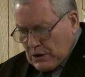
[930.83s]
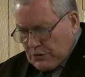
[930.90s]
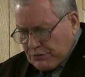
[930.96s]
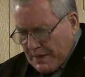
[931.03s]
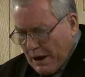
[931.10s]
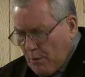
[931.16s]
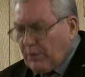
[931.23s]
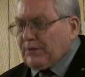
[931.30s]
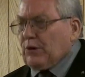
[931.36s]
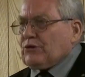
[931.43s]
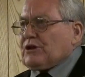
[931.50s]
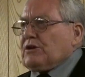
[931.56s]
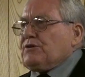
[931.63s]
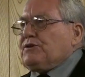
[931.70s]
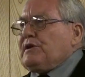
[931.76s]
that when there's
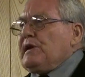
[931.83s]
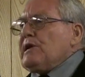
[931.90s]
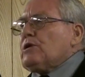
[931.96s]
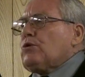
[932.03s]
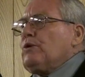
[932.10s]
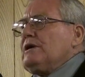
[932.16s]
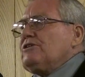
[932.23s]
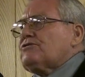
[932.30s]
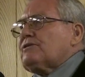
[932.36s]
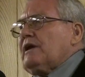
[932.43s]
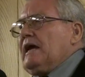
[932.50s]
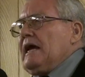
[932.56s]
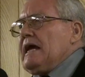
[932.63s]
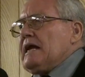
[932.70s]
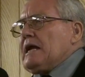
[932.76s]
a decrease
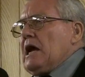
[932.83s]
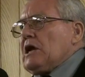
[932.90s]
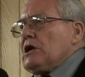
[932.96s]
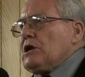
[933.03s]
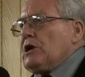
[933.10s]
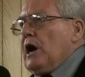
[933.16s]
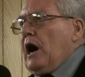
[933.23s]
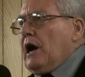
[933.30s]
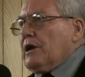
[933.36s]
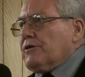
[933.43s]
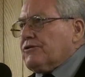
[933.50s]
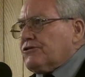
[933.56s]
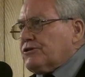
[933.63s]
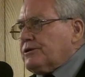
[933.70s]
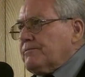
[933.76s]
in
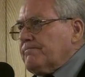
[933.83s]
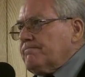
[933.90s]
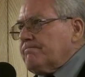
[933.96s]
guns,